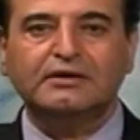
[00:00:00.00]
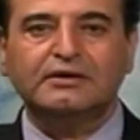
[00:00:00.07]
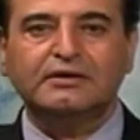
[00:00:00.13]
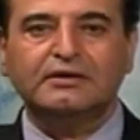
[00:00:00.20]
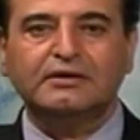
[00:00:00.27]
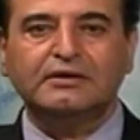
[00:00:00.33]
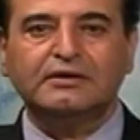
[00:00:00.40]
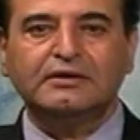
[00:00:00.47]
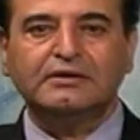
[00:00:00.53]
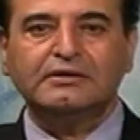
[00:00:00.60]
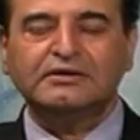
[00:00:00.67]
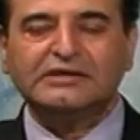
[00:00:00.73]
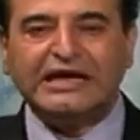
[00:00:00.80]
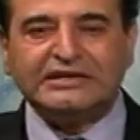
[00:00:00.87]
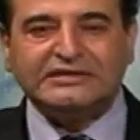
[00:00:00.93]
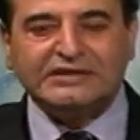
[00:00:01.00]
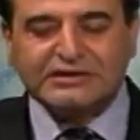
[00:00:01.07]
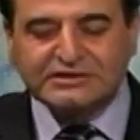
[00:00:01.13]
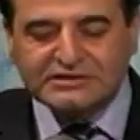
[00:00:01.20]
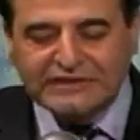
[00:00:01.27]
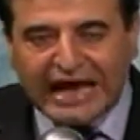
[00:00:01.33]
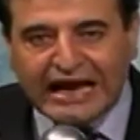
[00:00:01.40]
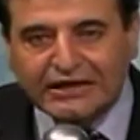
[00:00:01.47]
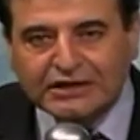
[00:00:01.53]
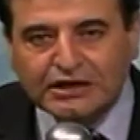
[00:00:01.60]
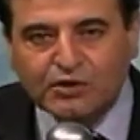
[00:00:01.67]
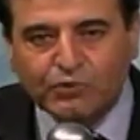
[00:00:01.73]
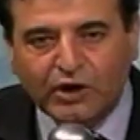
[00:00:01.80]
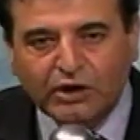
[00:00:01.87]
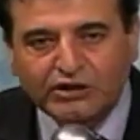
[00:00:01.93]
That's exactly what they
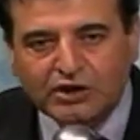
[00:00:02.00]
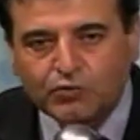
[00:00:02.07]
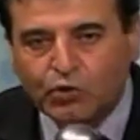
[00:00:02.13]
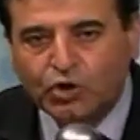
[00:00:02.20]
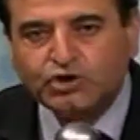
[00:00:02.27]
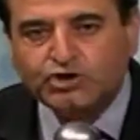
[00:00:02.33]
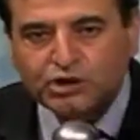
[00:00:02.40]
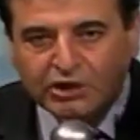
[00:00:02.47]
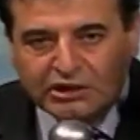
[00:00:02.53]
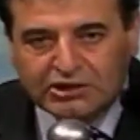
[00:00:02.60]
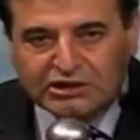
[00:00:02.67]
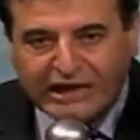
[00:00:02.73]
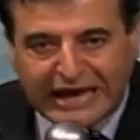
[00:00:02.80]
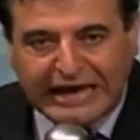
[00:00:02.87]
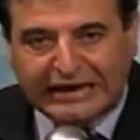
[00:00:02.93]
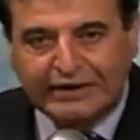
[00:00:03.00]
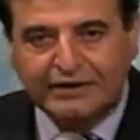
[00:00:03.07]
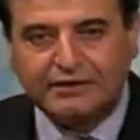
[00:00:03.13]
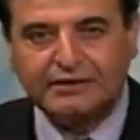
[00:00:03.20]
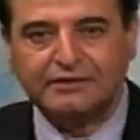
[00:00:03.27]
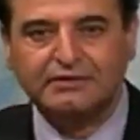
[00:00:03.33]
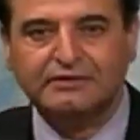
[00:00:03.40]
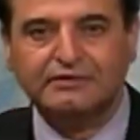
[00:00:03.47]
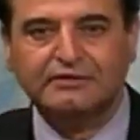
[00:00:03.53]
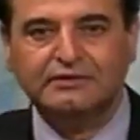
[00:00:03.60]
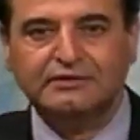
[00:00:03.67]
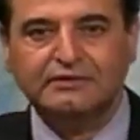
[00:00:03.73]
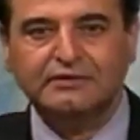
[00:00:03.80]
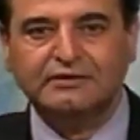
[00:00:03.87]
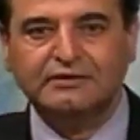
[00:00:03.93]
want you to think.
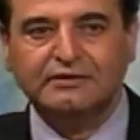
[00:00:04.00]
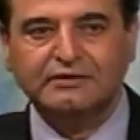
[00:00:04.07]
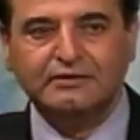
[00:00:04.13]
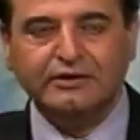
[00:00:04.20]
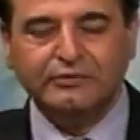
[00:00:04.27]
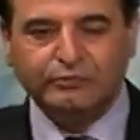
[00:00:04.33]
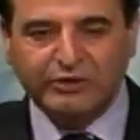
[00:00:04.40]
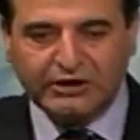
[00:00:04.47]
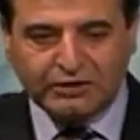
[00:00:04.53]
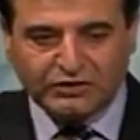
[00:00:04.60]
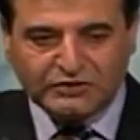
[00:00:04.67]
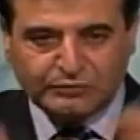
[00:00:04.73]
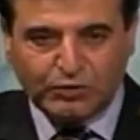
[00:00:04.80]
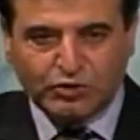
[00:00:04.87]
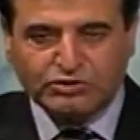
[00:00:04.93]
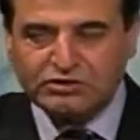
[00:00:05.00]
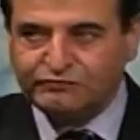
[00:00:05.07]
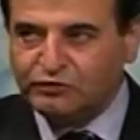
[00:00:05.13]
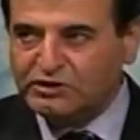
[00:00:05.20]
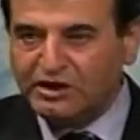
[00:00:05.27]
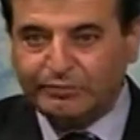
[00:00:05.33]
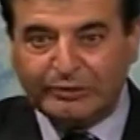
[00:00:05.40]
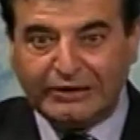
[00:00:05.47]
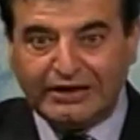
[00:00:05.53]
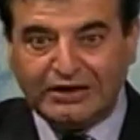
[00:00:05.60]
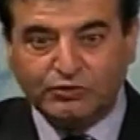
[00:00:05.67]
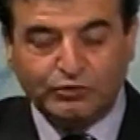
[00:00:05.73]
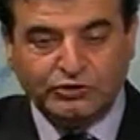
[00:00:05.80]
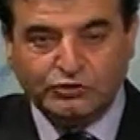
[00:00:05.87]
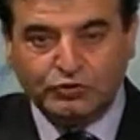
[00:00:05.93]
Because most of you, they're playing with your
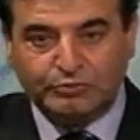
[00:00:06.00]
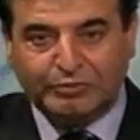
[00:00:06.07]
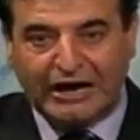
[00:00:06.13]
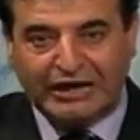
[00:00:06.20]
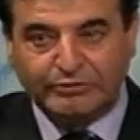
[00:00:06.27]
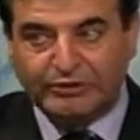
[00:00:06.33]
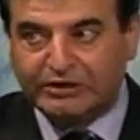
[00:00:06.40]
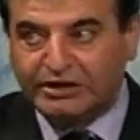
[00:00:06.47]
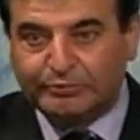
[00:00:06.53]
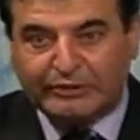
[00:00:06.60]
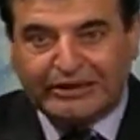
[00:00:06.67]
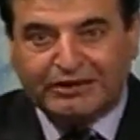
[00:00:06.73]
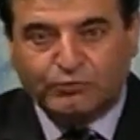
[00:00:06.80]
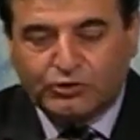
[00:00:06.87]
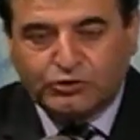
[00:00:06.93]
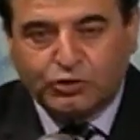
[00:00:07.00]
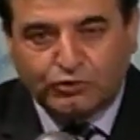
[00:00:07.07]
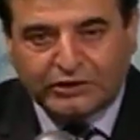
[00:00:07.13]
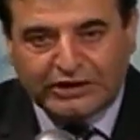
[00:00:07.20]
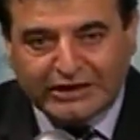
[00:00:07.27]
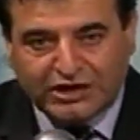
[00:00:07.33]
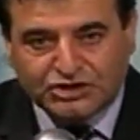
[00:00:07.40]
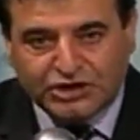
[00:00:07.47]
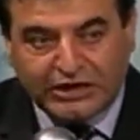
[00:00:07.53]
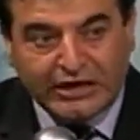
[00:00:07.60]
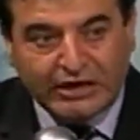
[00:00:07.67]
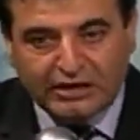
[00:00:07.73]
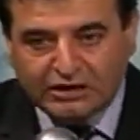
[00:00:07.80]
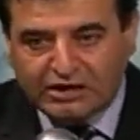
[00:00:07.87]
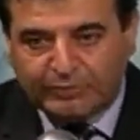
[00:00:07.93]
Bible. They're playing with your religion. They're playing
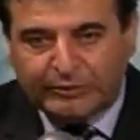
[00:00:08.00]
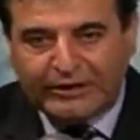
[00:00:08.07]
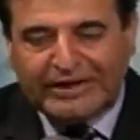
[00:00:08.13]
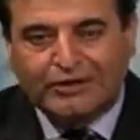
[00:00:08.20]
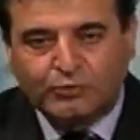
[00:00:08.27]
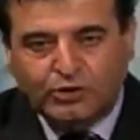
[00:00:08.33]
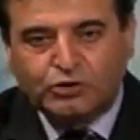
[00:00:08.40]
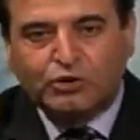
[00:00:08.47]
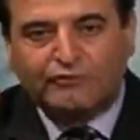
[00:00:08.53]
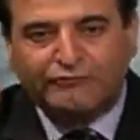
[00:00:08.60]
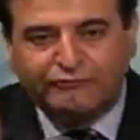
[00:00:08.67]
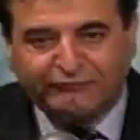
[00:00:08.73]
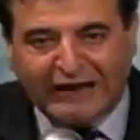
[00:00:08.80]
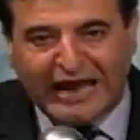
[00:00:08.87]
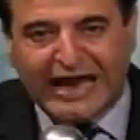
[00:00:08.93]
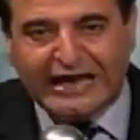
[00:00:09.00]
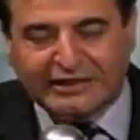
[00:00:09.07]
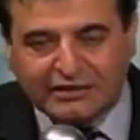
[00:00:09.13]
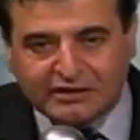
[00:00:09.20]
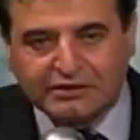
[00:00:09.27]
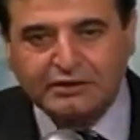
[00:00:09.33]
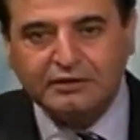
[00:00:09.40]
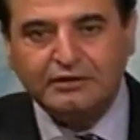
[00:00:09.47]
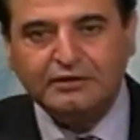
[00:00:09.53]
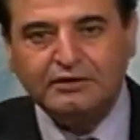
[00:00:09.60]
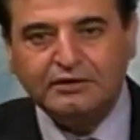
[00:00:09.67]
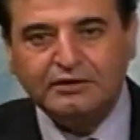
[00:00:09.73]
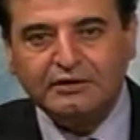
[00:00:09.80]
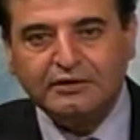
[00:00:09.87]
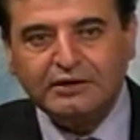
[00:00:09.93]
with your faith. And you
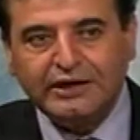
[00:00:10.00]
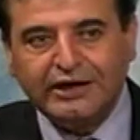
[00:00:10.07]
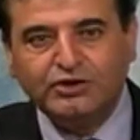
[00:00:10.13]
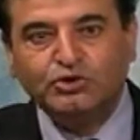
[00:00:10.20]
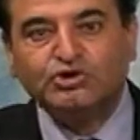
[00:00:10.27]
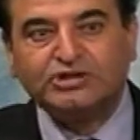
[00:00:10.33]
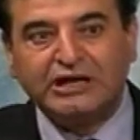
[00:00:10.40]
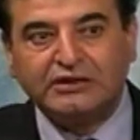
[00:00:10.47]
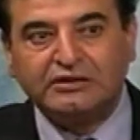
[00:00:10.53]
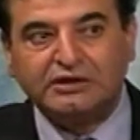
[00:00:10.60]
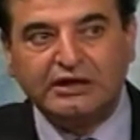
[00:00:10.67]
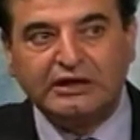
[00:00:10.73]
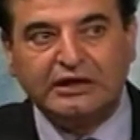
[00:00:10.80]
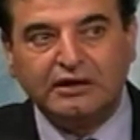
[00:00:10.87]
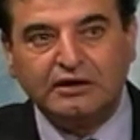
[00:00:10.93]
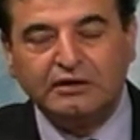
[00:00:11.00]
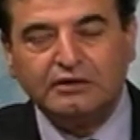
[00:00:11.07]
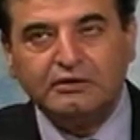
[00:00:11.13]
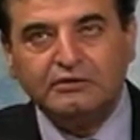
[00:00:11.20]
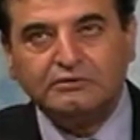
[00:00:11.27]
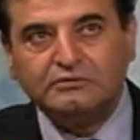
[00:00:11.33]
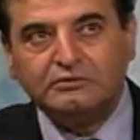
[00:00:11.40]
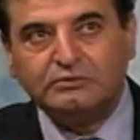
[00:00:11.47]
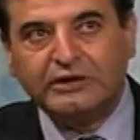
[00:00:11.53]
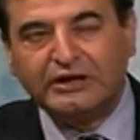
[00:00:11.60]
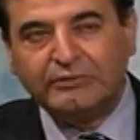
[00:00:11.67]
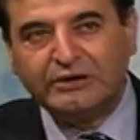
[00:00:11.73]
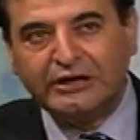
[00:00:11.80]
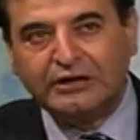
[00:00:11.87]
start thinking, well, wait a minute now.